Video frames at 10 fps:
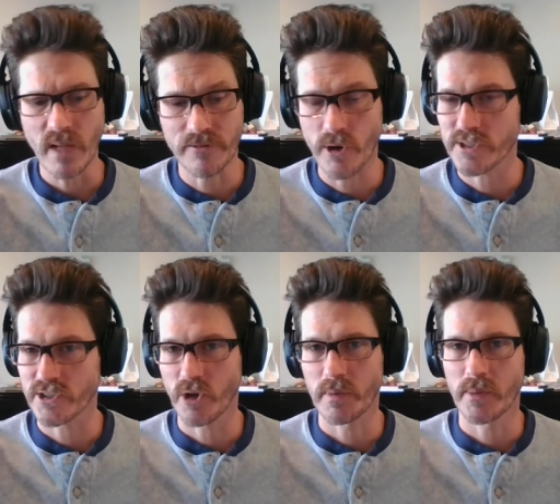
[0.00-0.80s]
Of course,
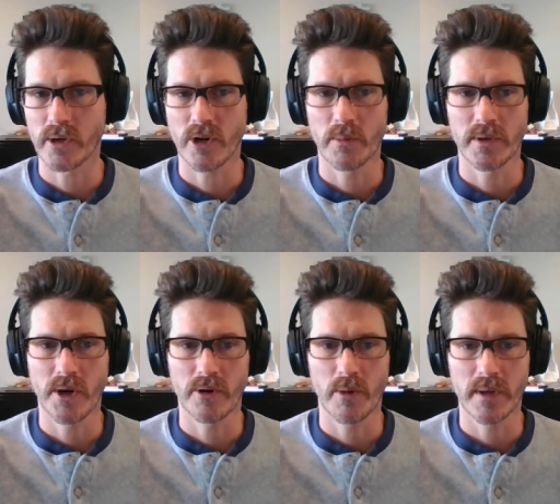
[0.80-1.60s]
it's open book, open
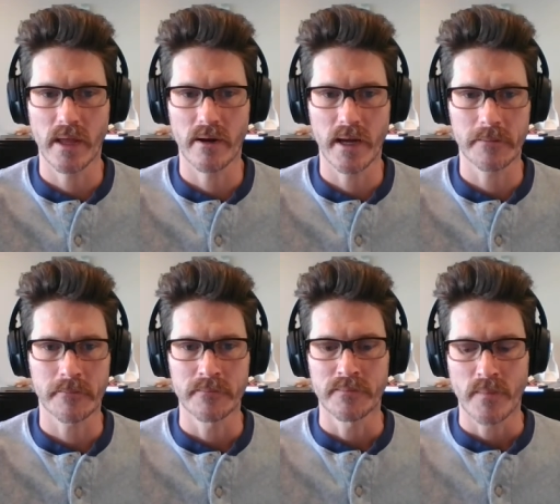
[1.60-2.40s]
note, open internet.
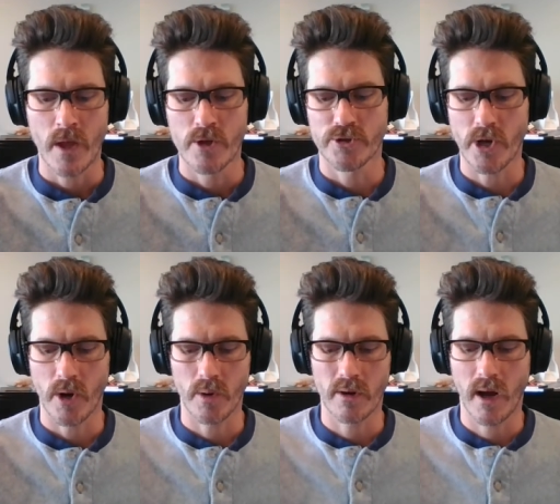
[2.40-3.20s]

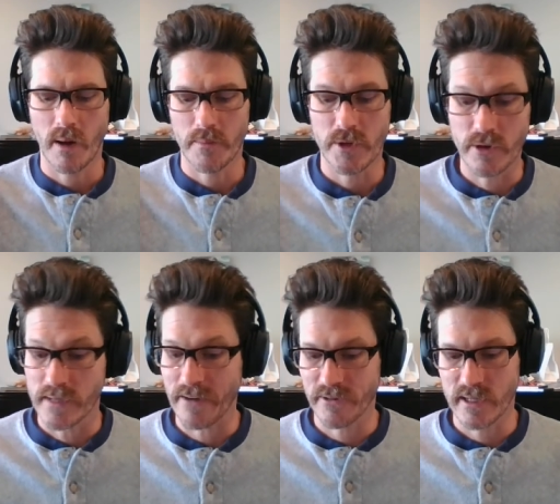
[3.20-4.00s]
So um, you're
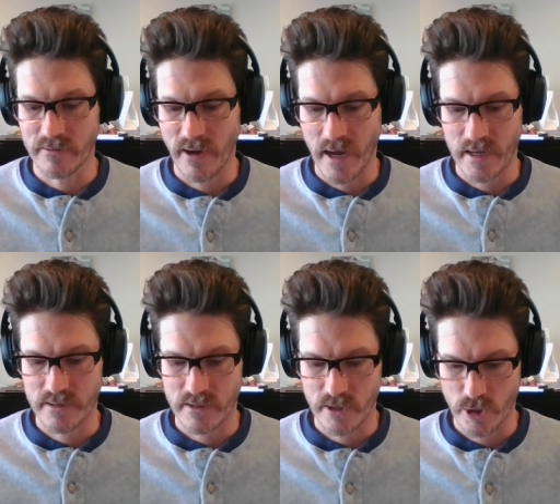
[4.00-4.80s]
definitely
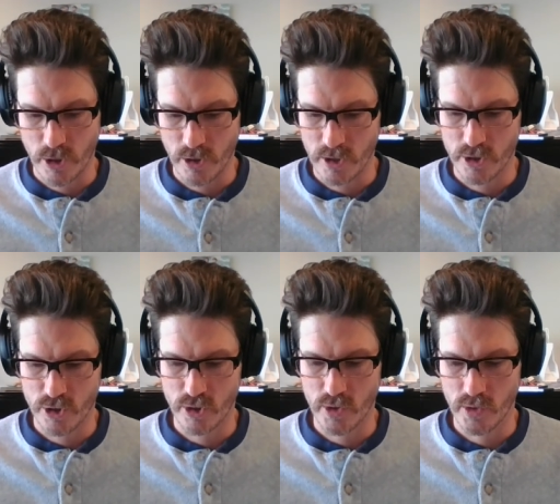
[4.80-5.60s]
advised and
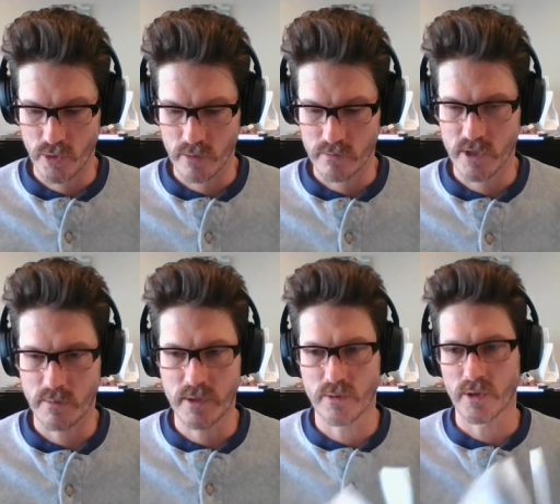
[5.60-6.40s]
encouraged to to
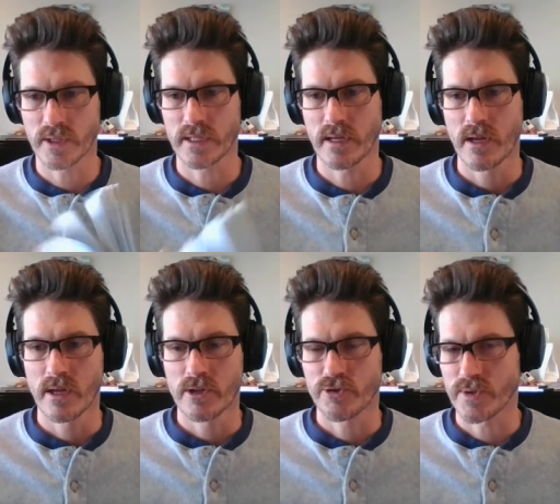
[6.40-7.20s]
be really
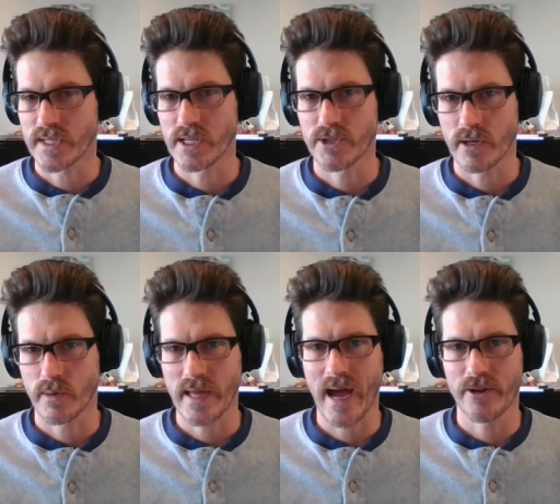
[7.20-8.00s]
strategic
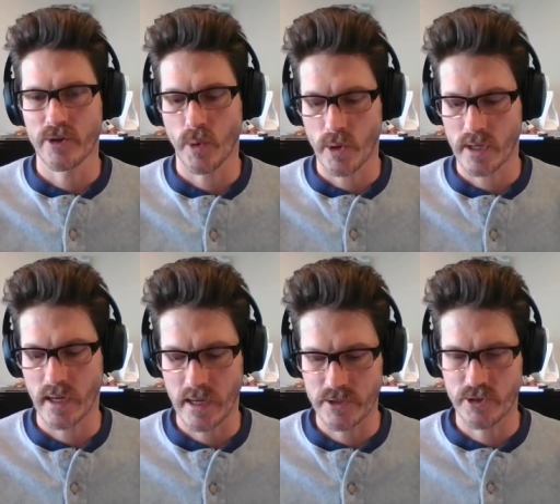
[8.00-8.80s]
with how you
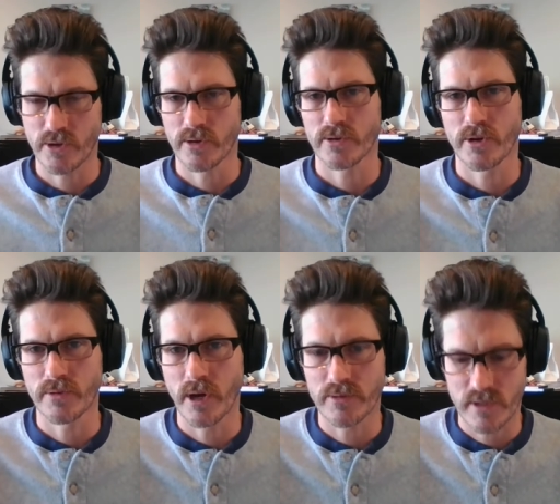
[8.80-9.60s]
organize your your
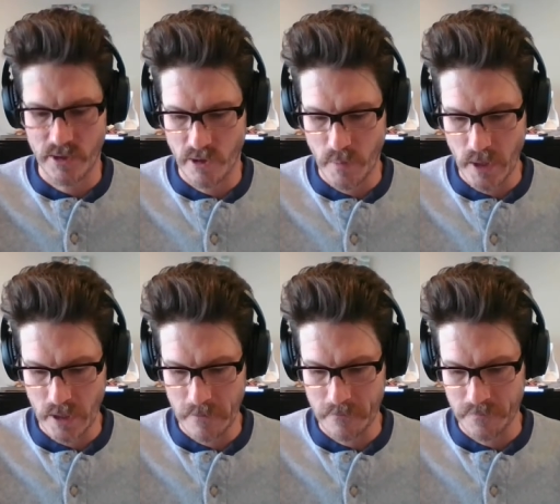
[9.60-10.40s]
notes in your
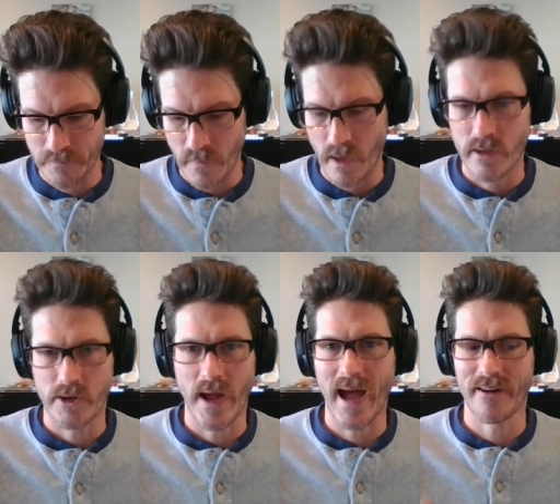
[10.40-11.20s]
book.
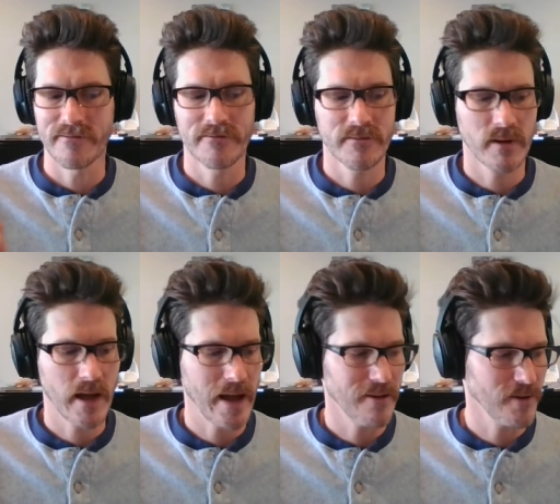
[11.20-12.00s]
You know, have
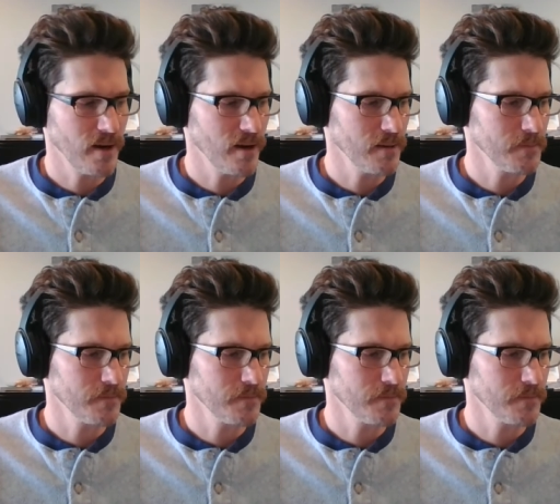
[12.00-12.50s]
have a